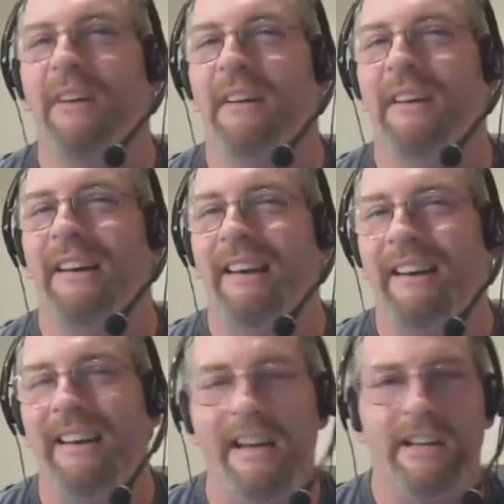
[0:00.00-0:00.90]
a
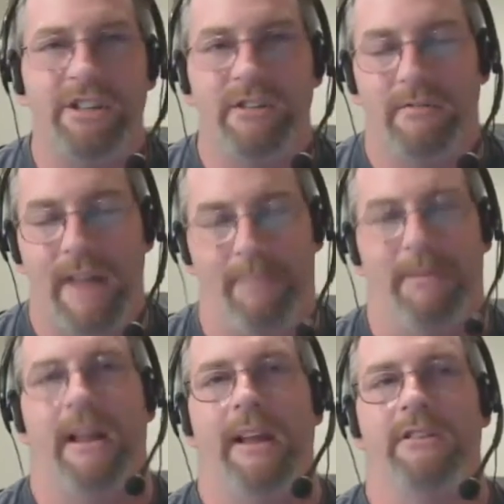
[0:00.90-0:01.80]
niche
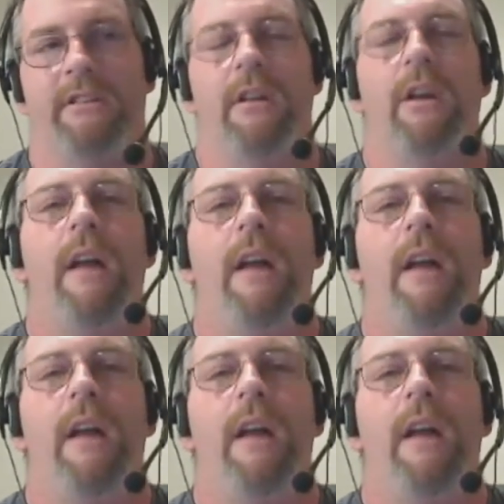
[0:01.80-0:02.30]
application.